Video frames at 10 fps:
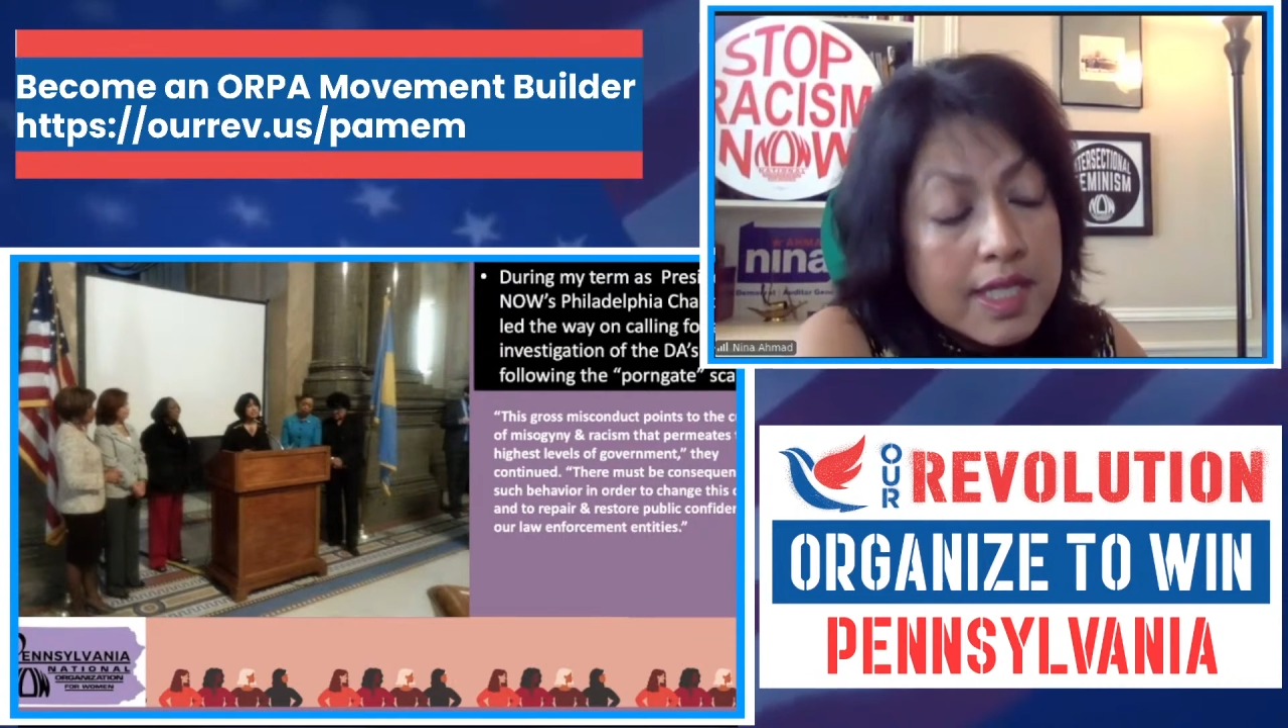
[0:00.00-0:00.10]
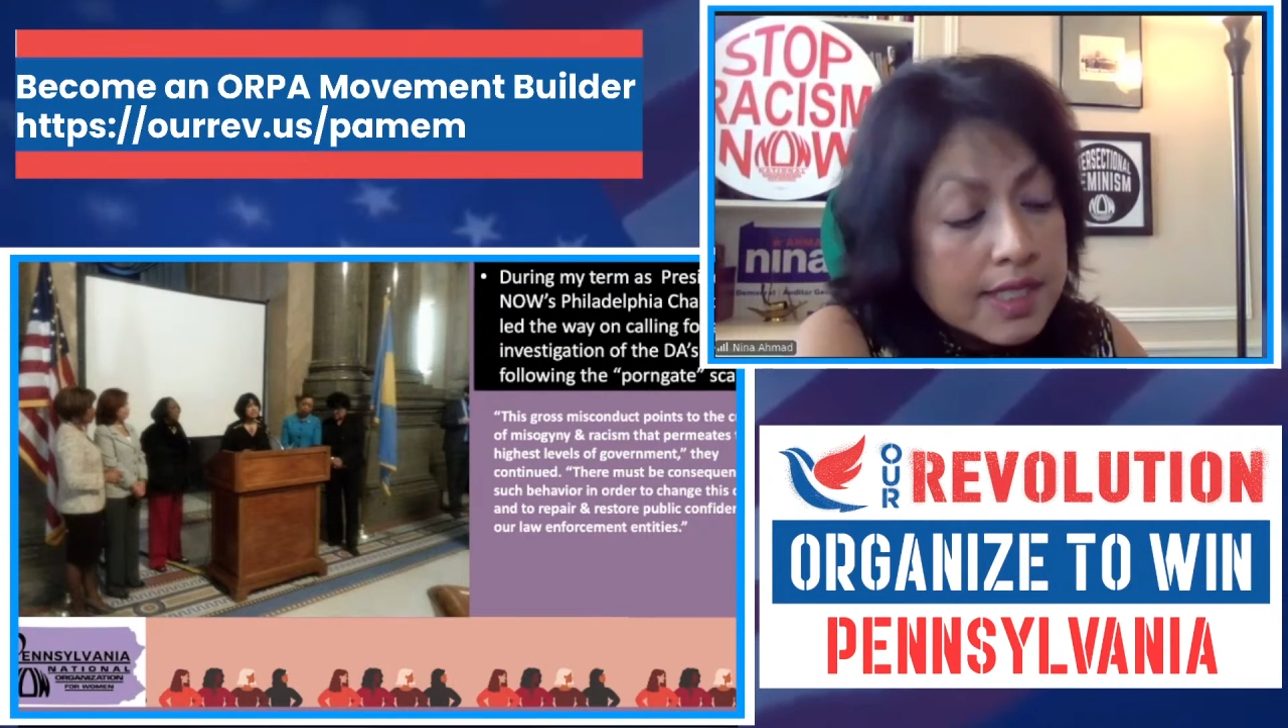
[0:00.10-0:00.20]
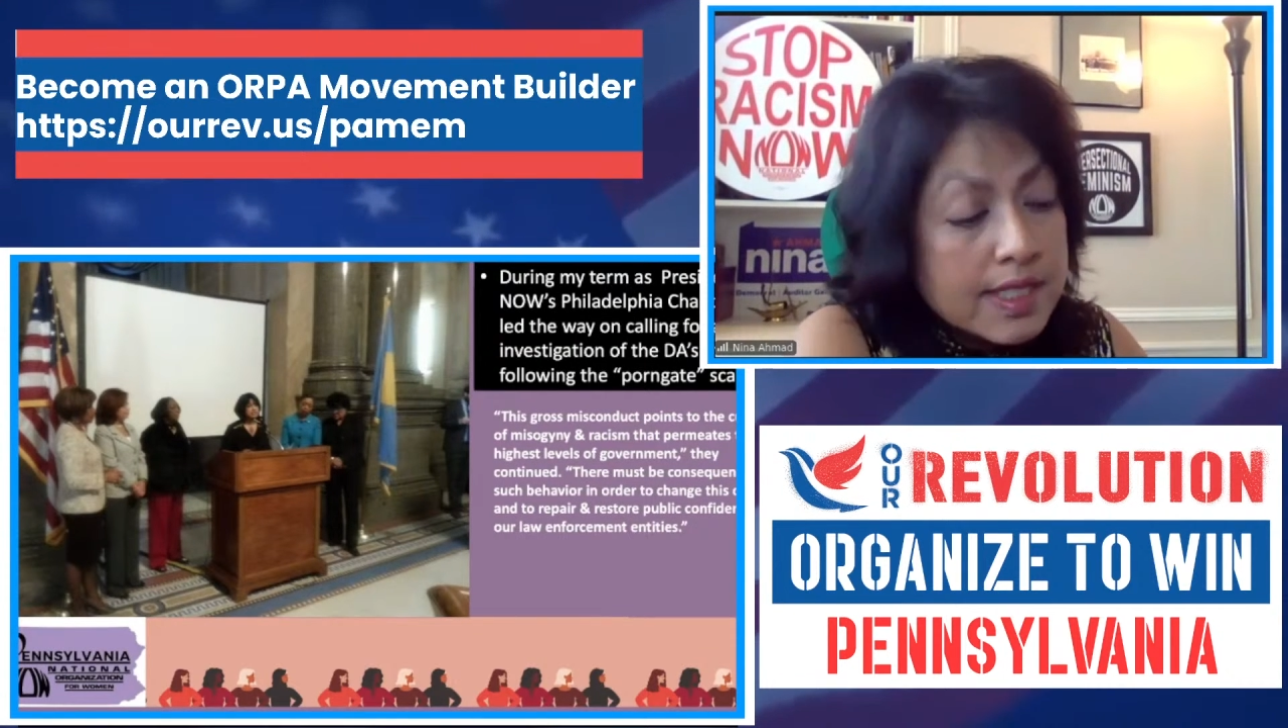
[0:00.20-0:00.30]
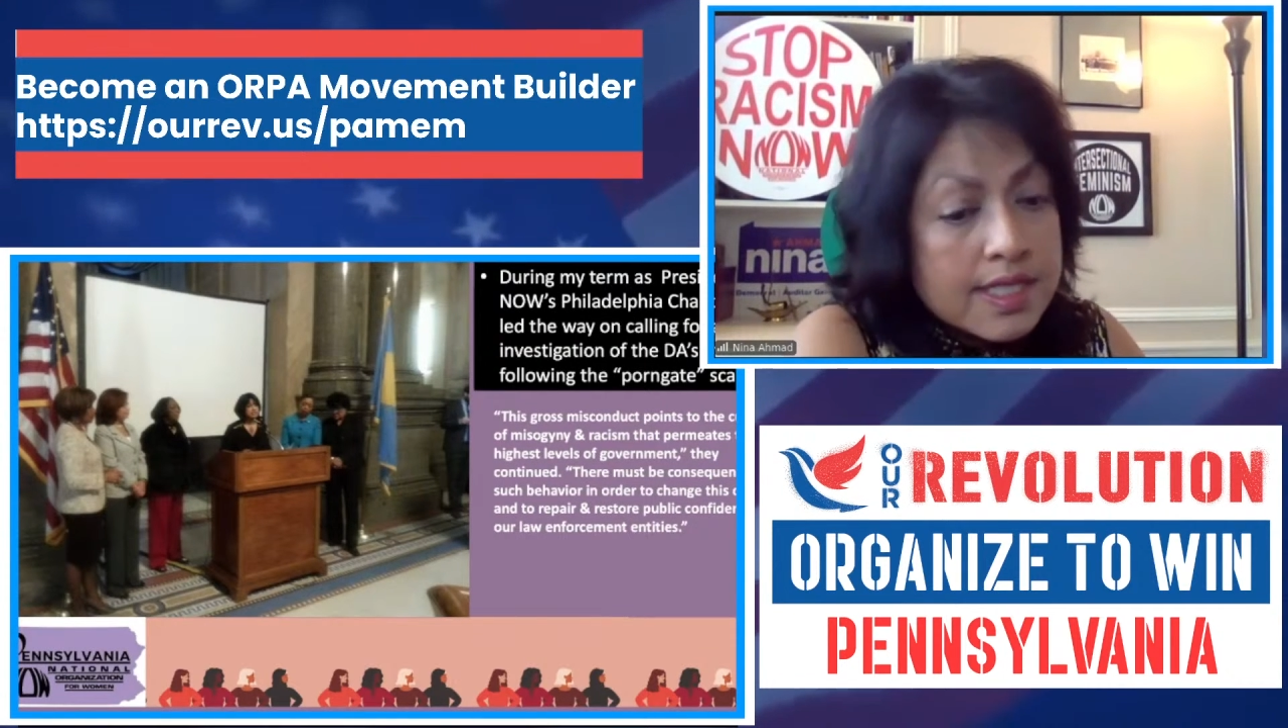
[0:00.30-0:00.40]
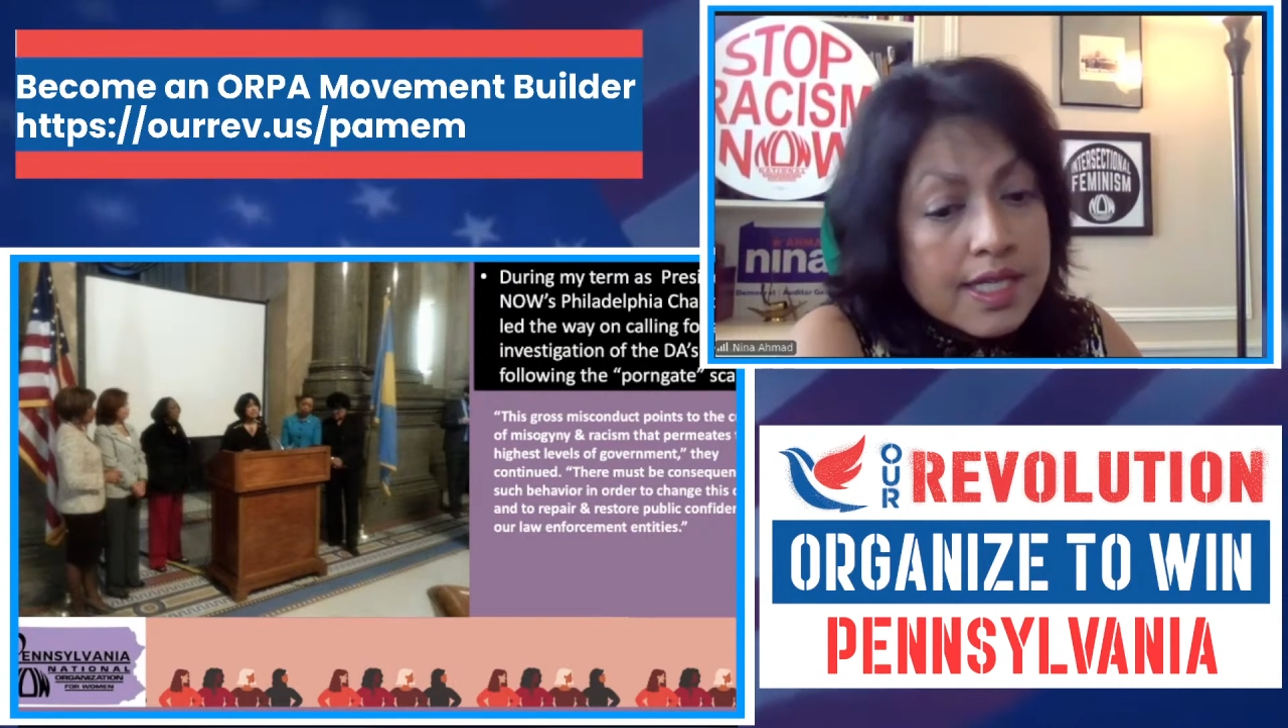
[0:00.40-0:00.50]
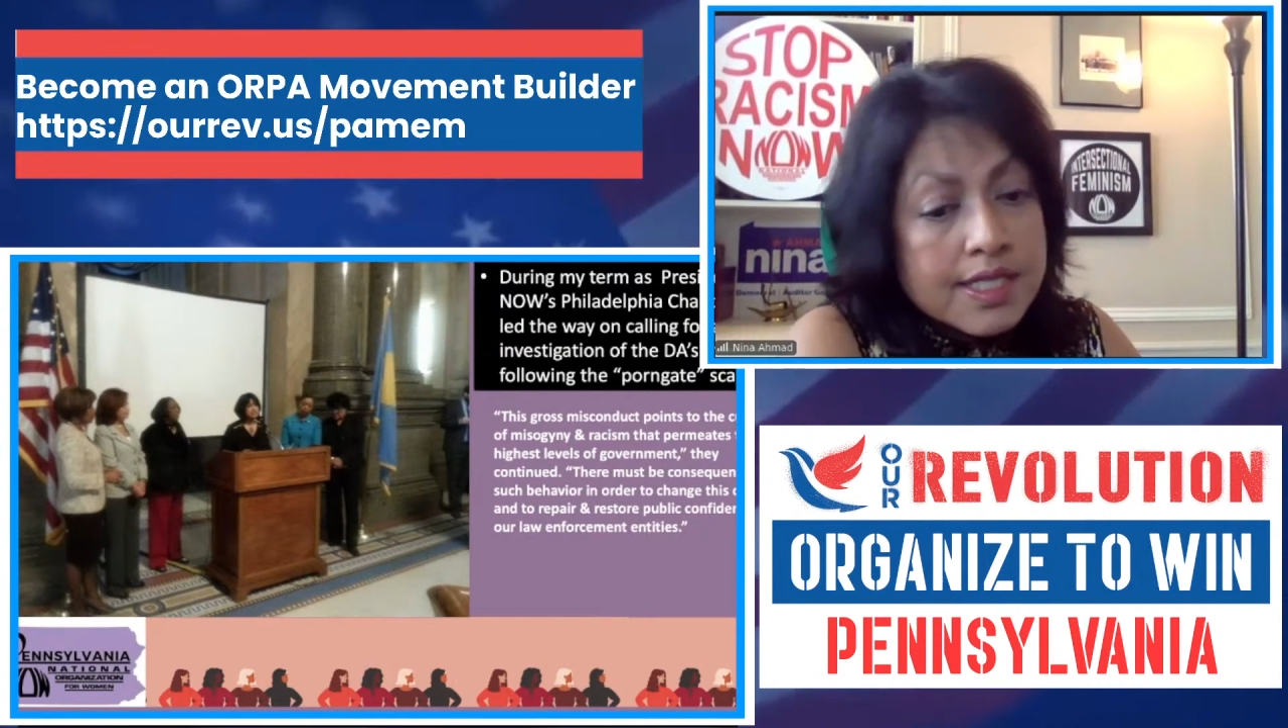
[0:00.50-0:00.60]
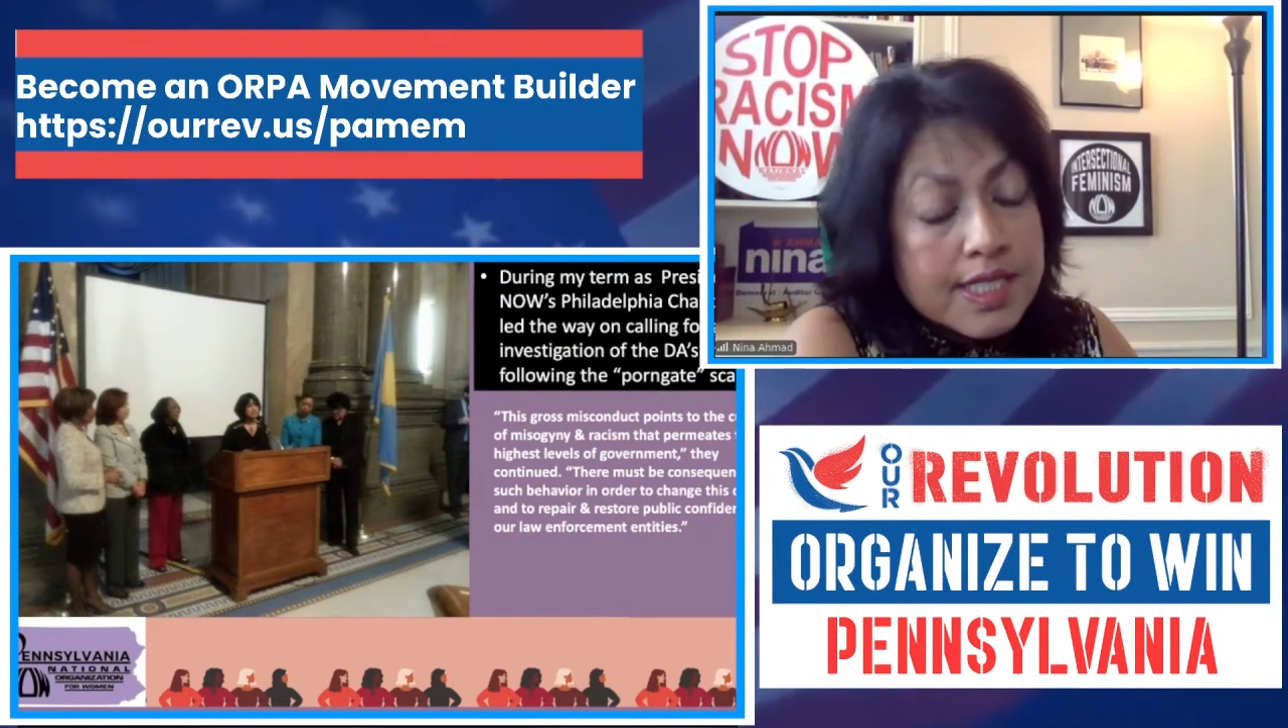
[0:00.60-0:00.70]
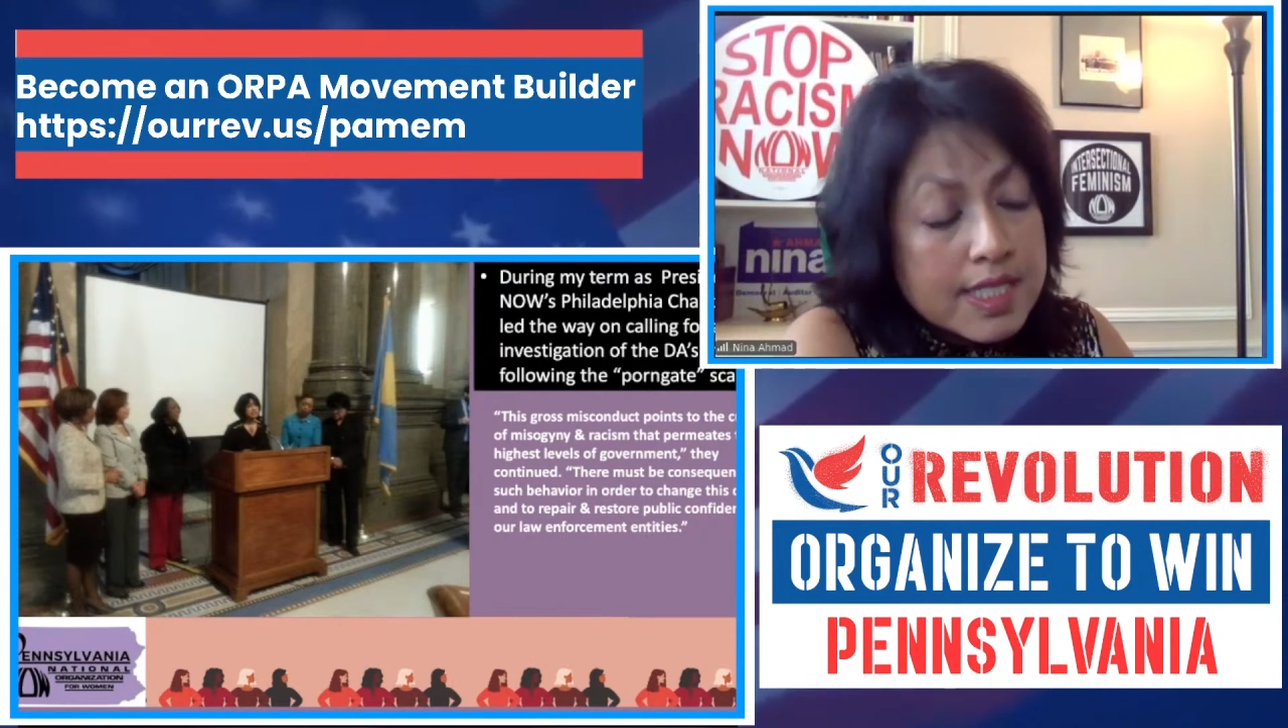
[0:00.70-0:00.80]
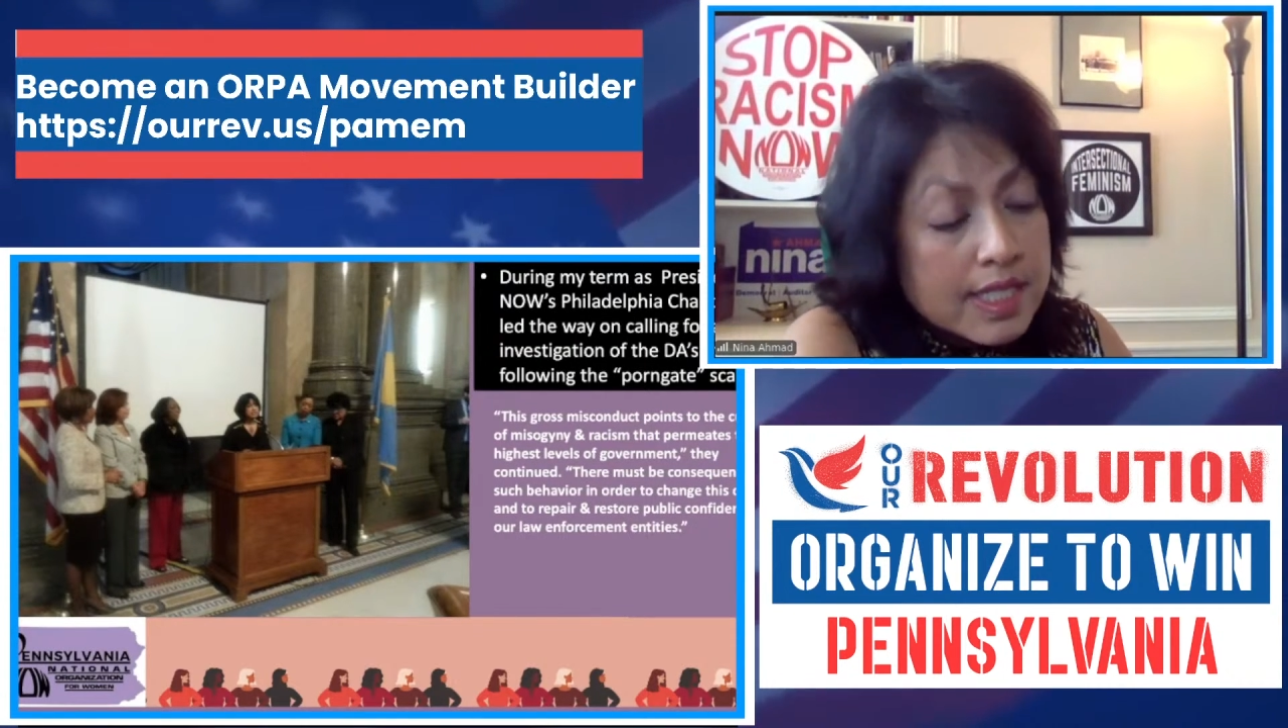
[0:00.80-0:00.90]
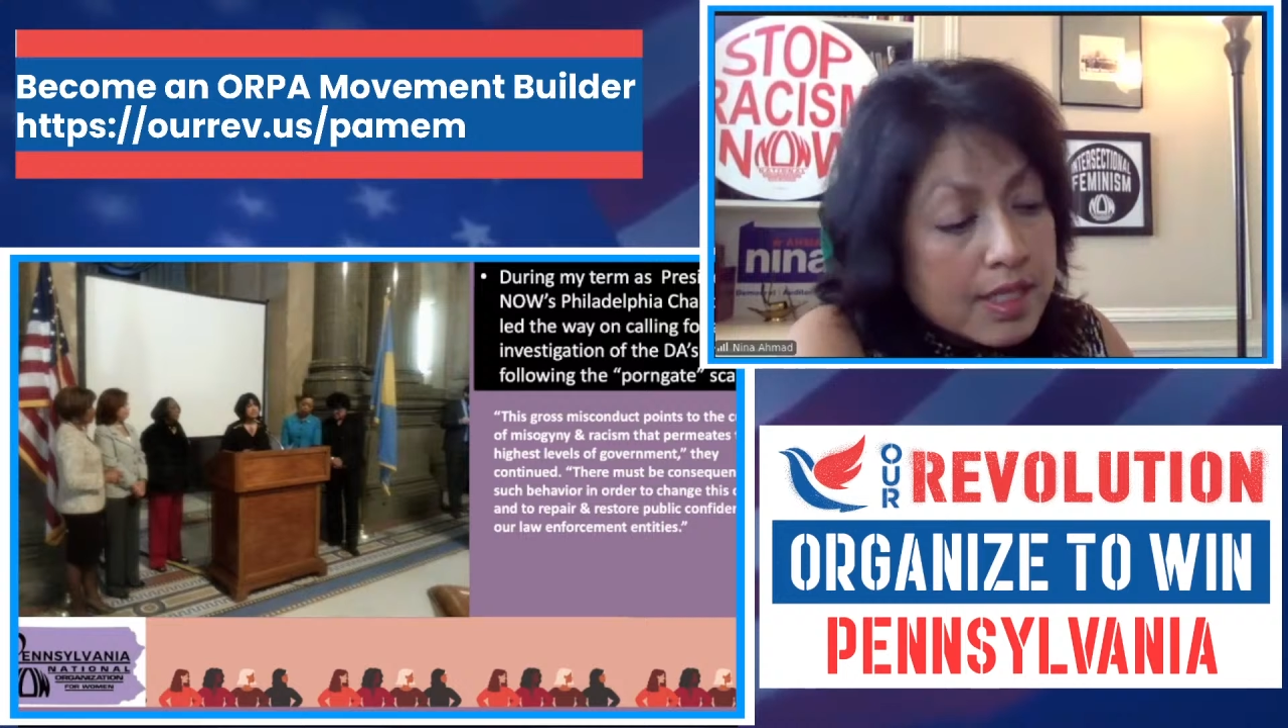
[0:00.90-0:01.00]

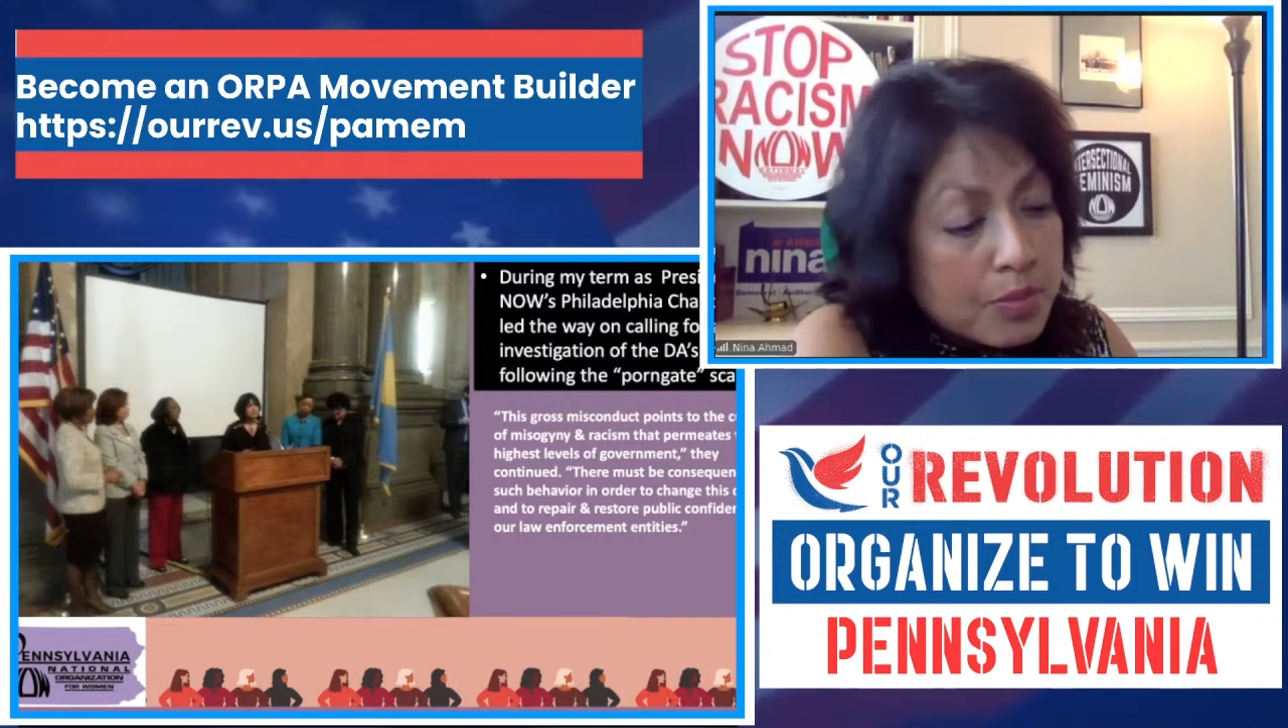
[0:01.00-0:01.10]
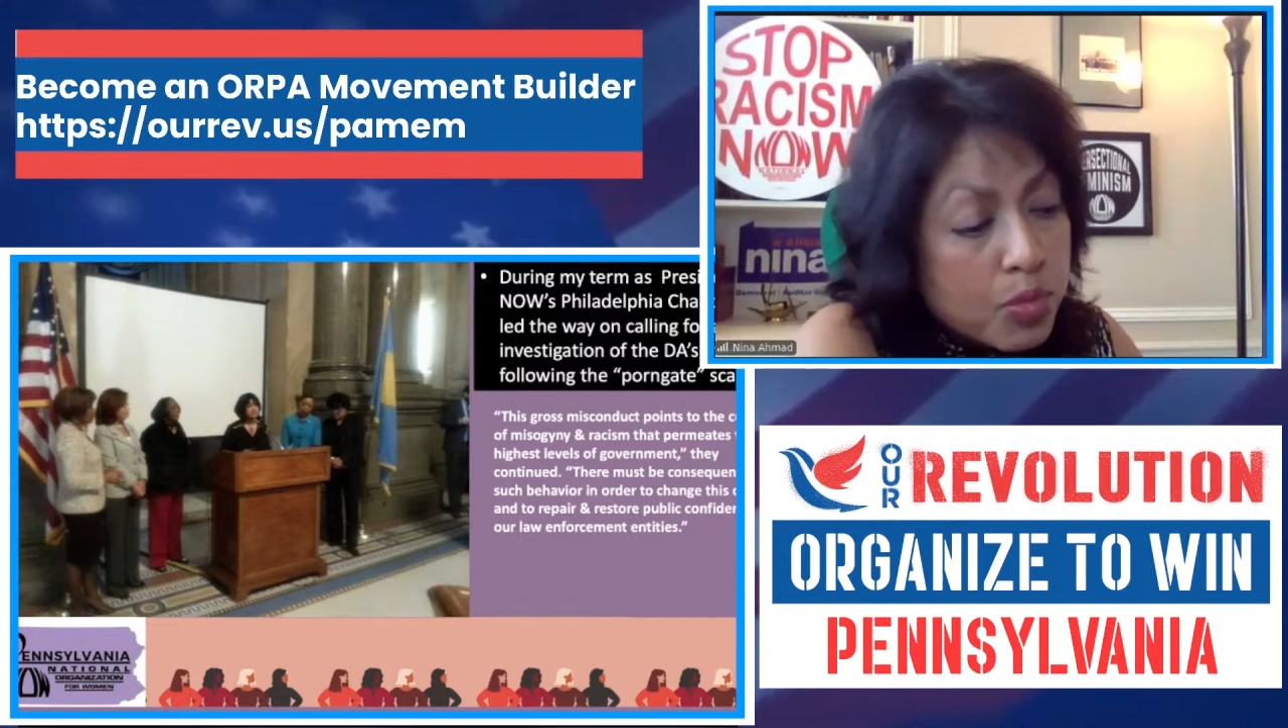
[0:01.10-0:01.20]
disgusting